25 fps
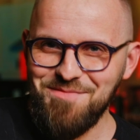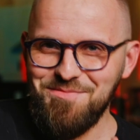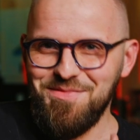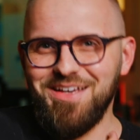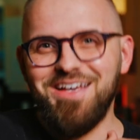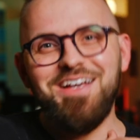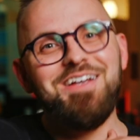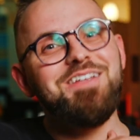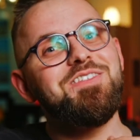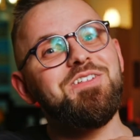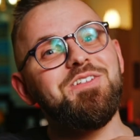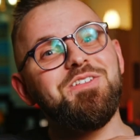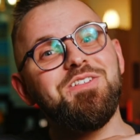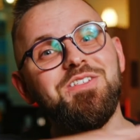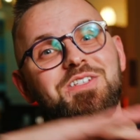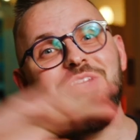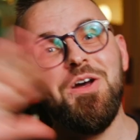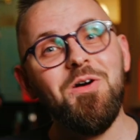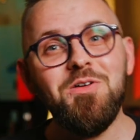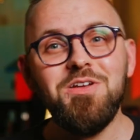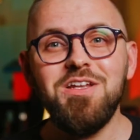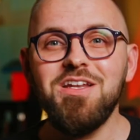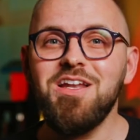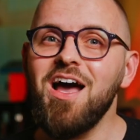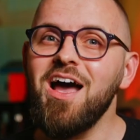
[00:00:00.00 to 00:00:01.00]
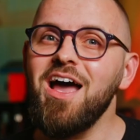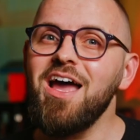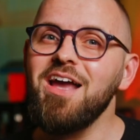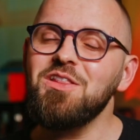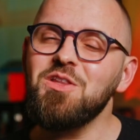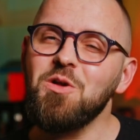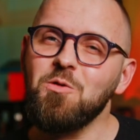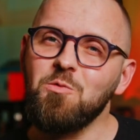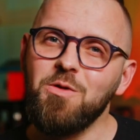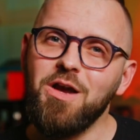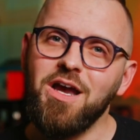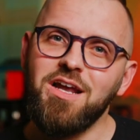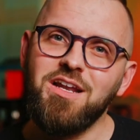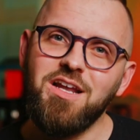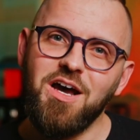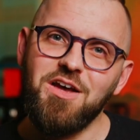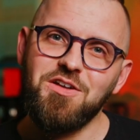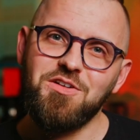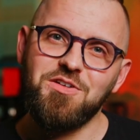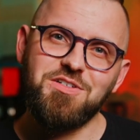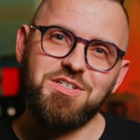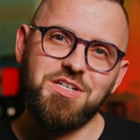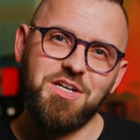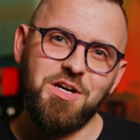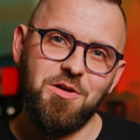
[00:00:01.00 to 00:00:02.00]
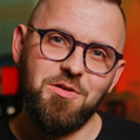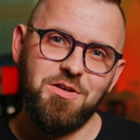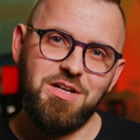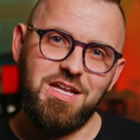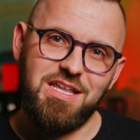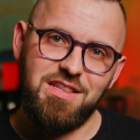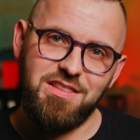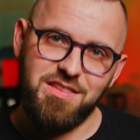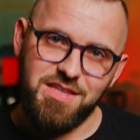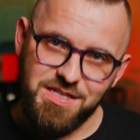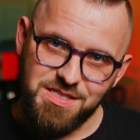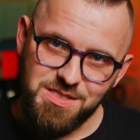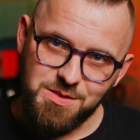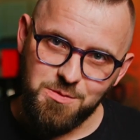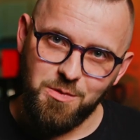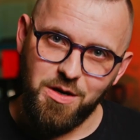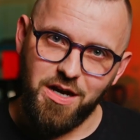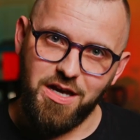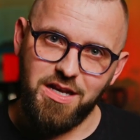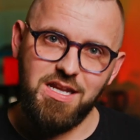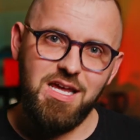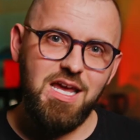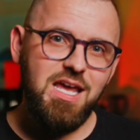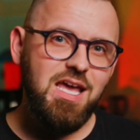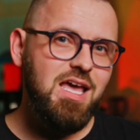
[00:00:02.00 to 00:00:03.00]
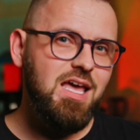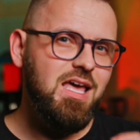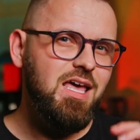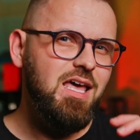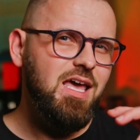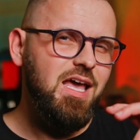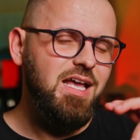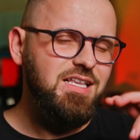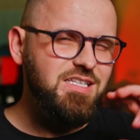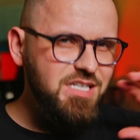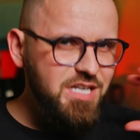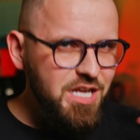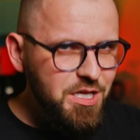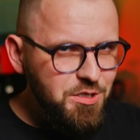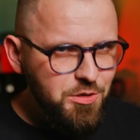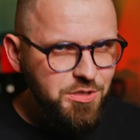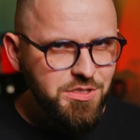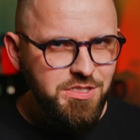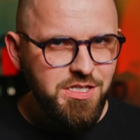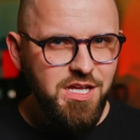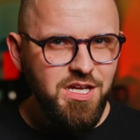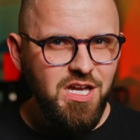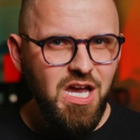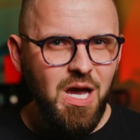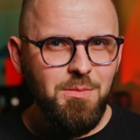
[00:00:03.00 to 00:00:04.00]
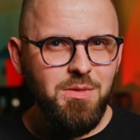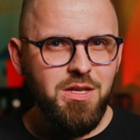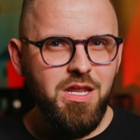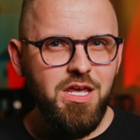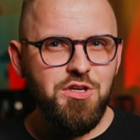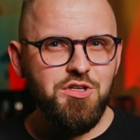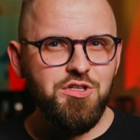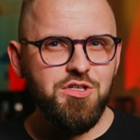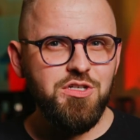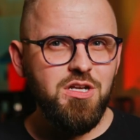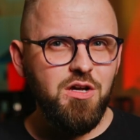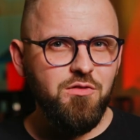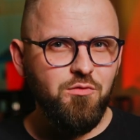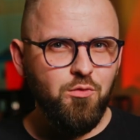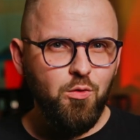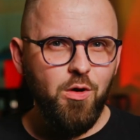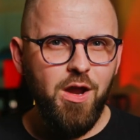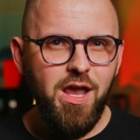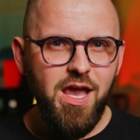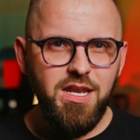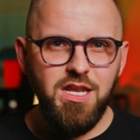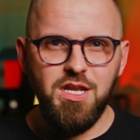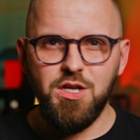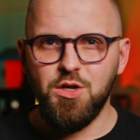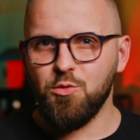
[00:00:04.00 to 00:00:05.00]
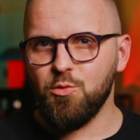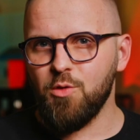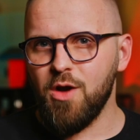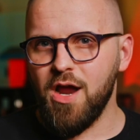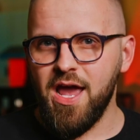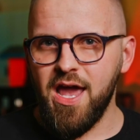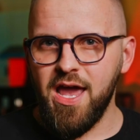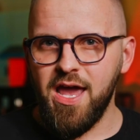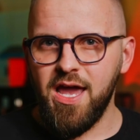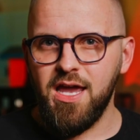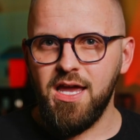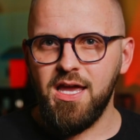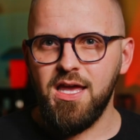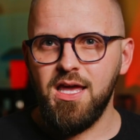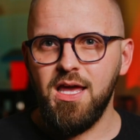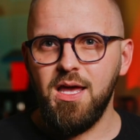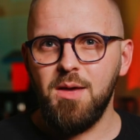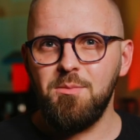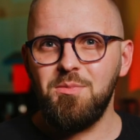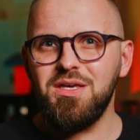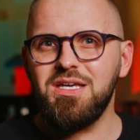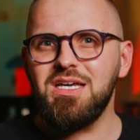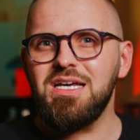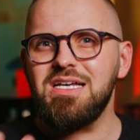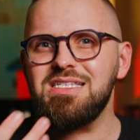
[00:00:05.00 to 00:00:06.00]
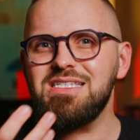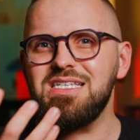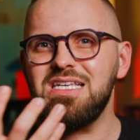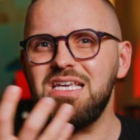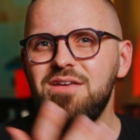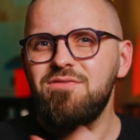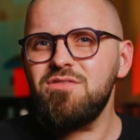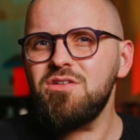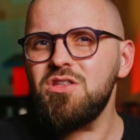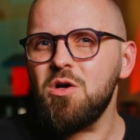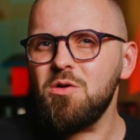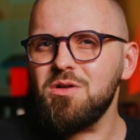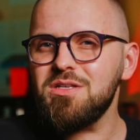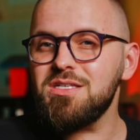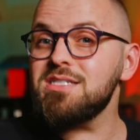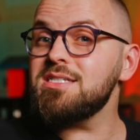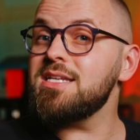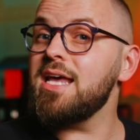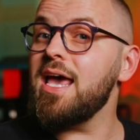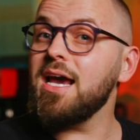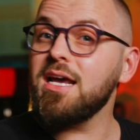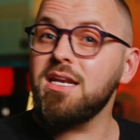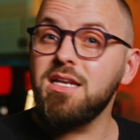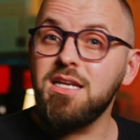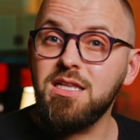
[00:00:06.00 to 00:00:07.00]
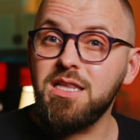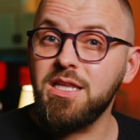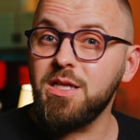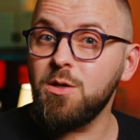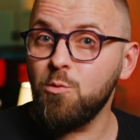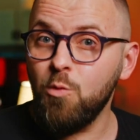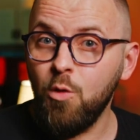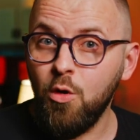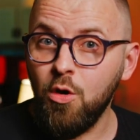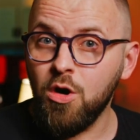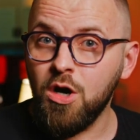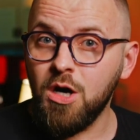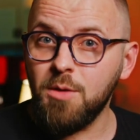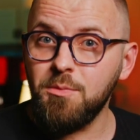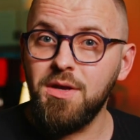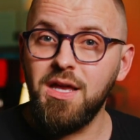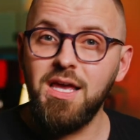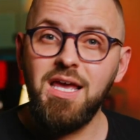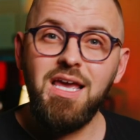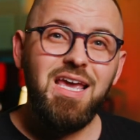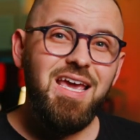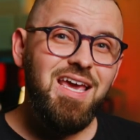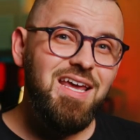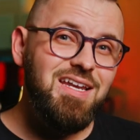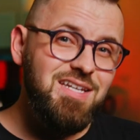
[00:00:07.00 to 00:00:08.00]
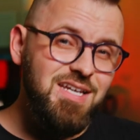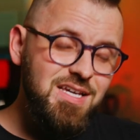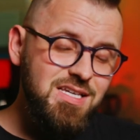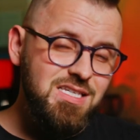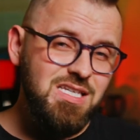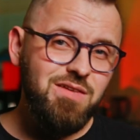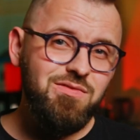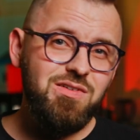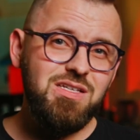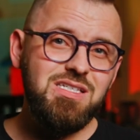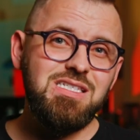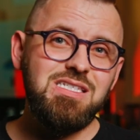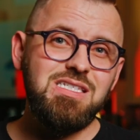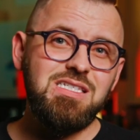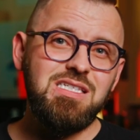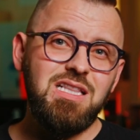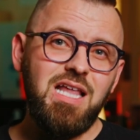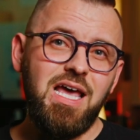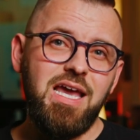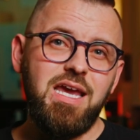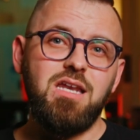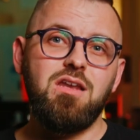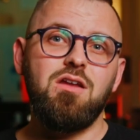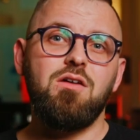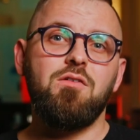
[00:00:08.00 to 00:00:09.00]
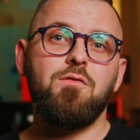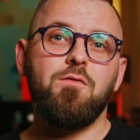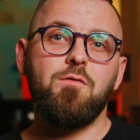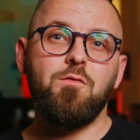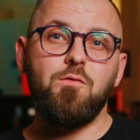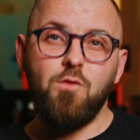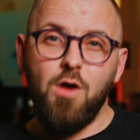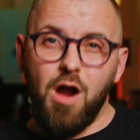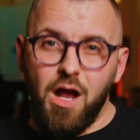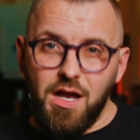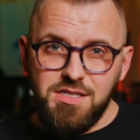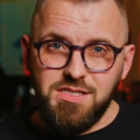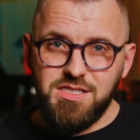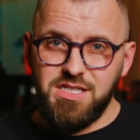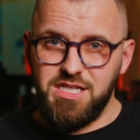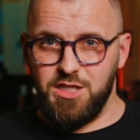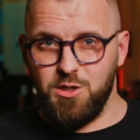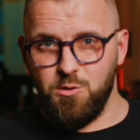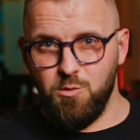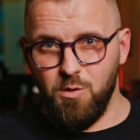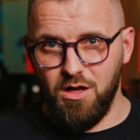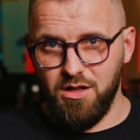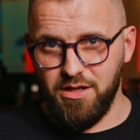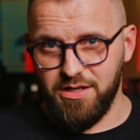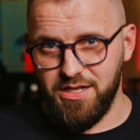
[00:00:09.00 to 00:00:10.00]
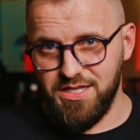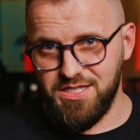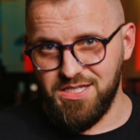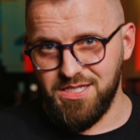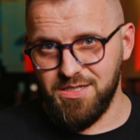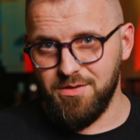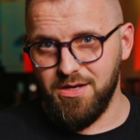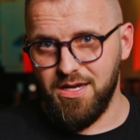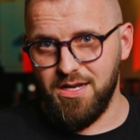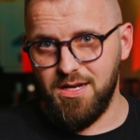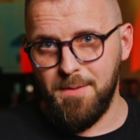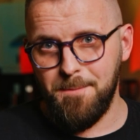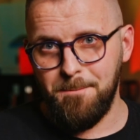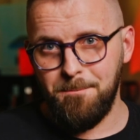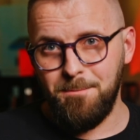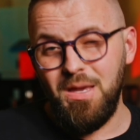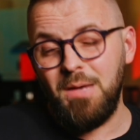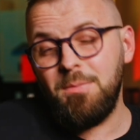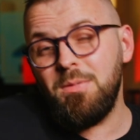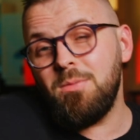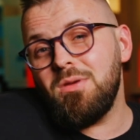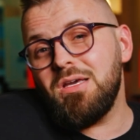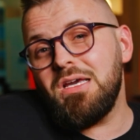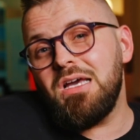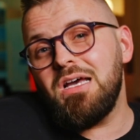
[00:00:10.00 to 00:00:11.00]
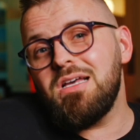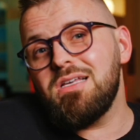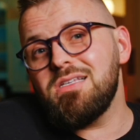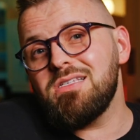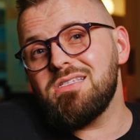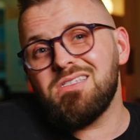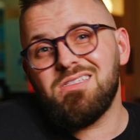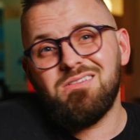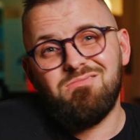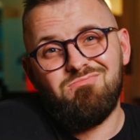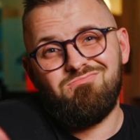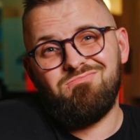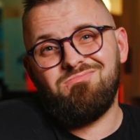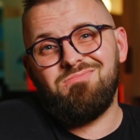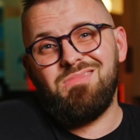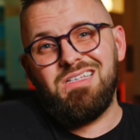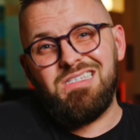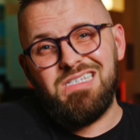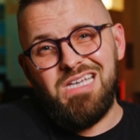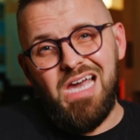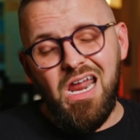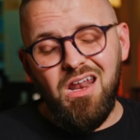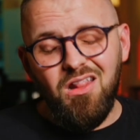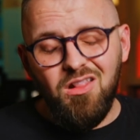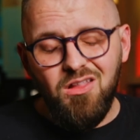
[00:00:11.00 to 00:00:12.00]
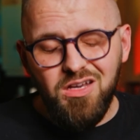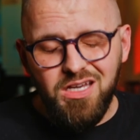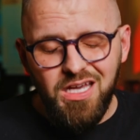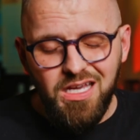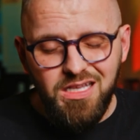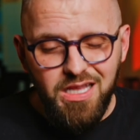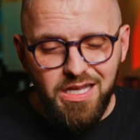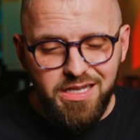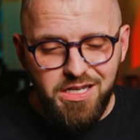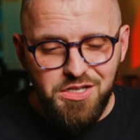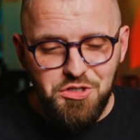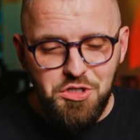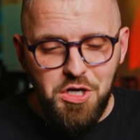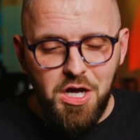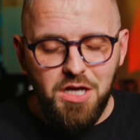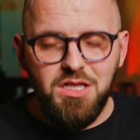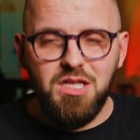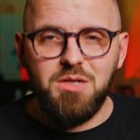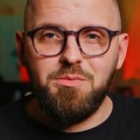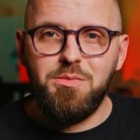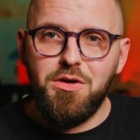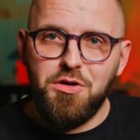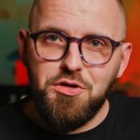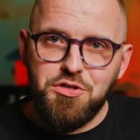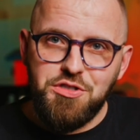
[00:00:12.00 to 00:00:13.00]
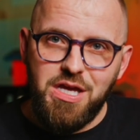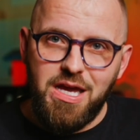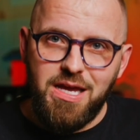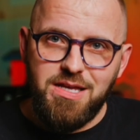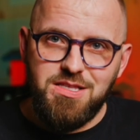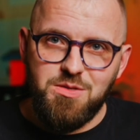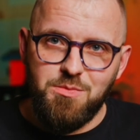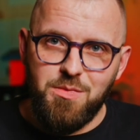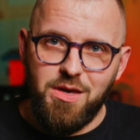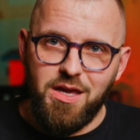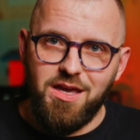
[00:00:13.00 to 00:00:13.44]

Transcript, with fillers: because there's no denying the red undertone in this one. It's an interesting combination of red and gray because even though it's technically warm, it does have a slight frosty quality to it. Maybe because it's kind of looking like a chocolate milkshake to